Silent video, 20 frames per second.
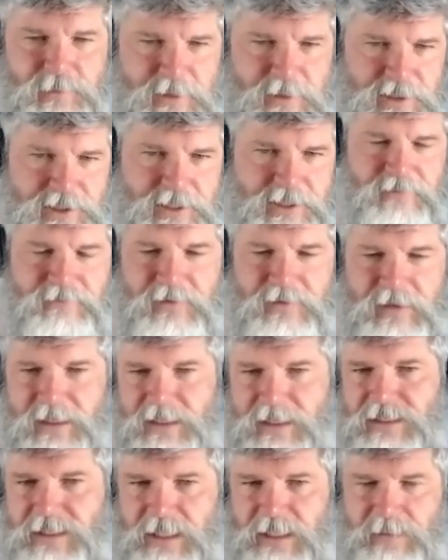have been shifted
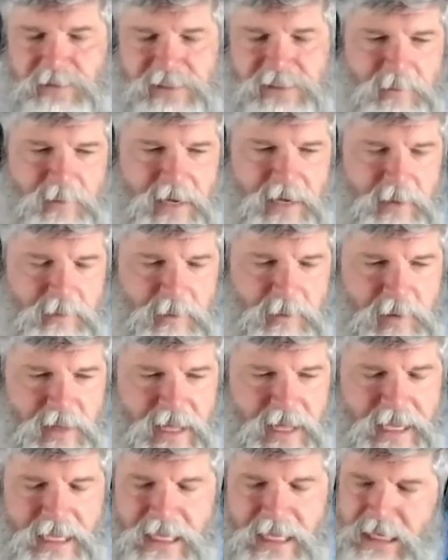and teams haven't been able to
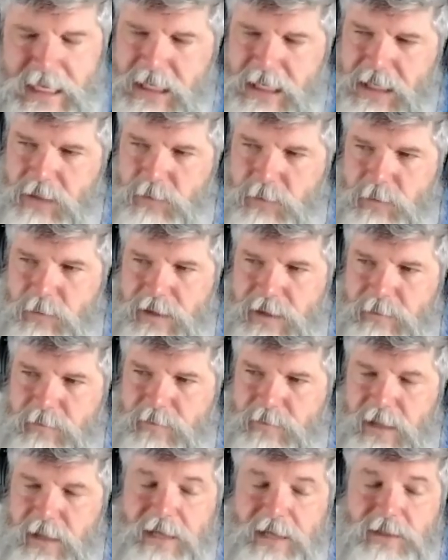play. We, we,
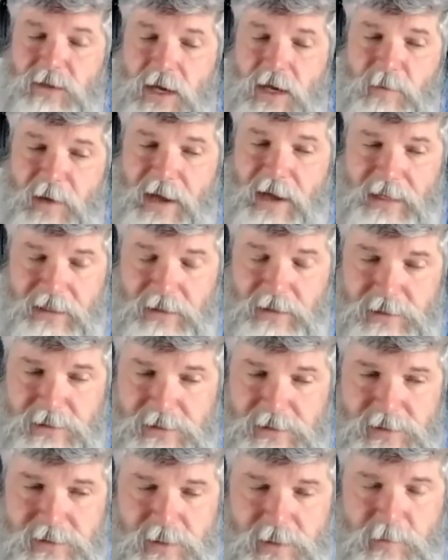we a lot of talk about
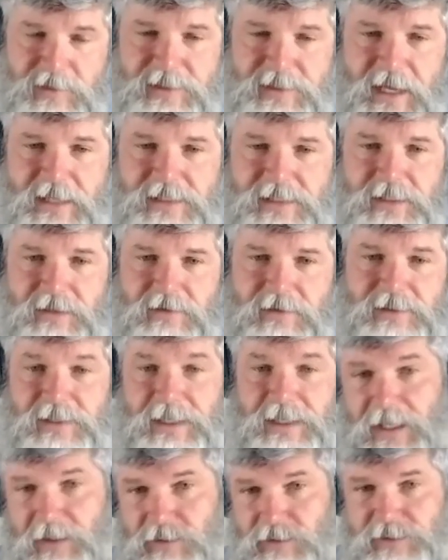England's summer test series.
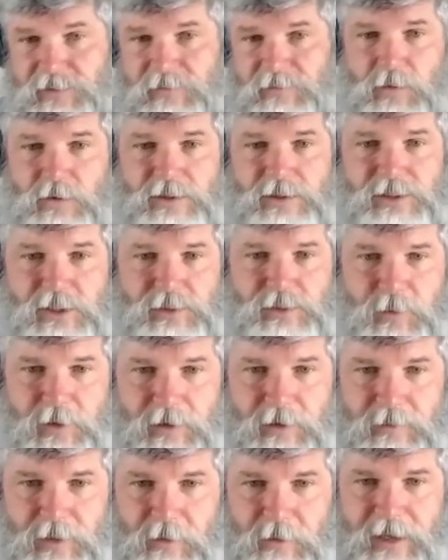The Eagles, of course, because we're
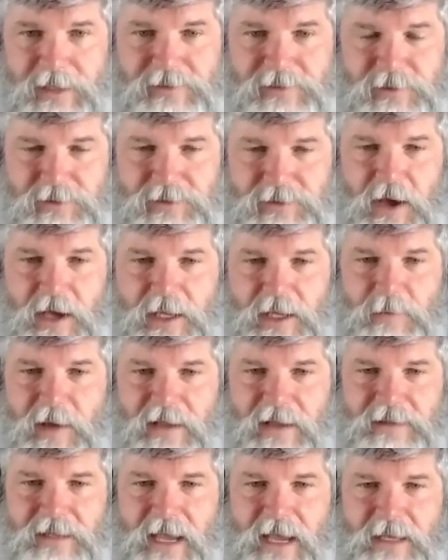here in the U.S., they're talking
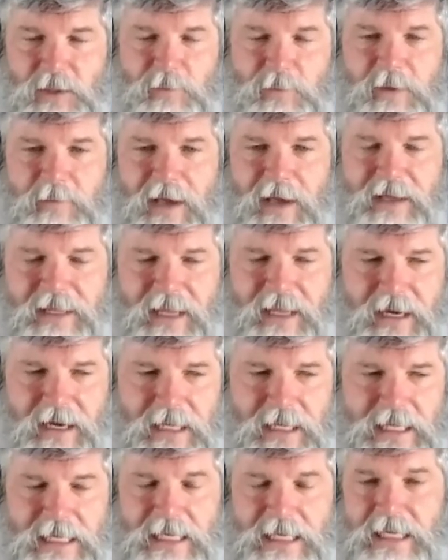about that. A little bit about
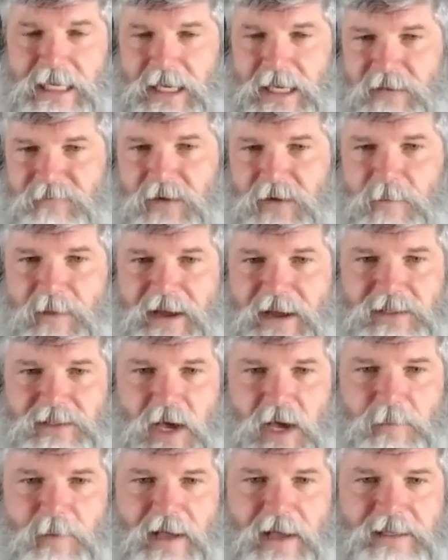Canada, a fair amount of
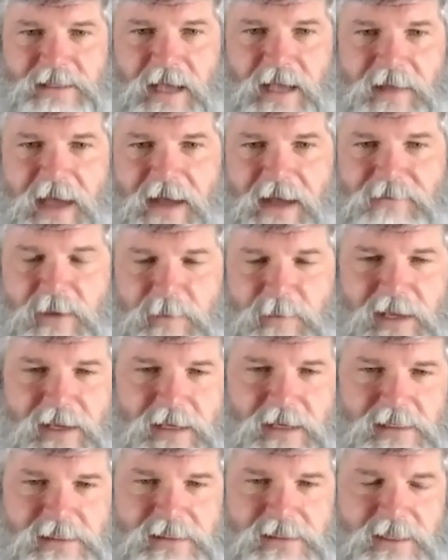talk about South Africa
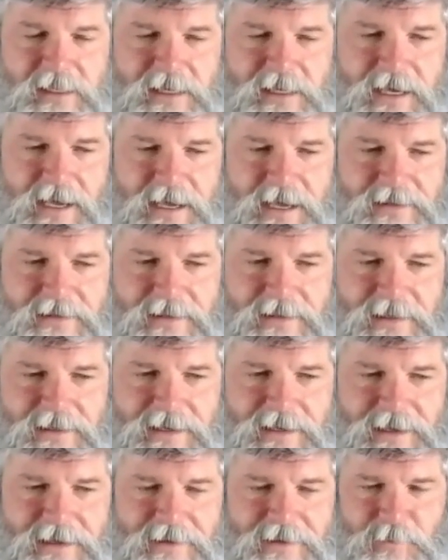because the uh, the
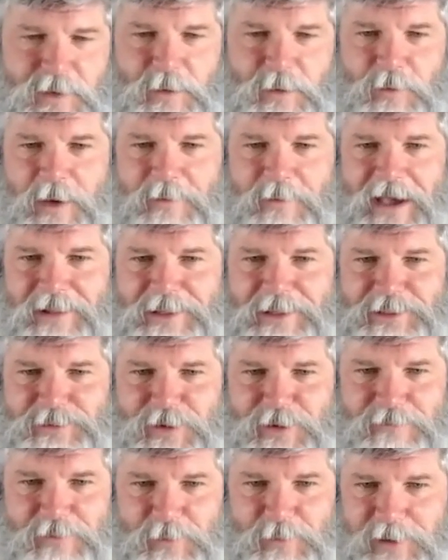uh, William Webb Ellis
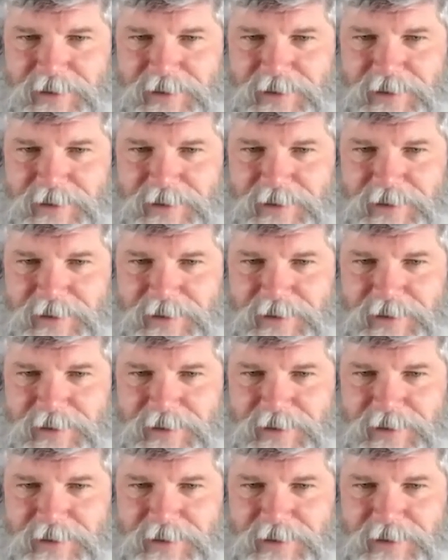Trophy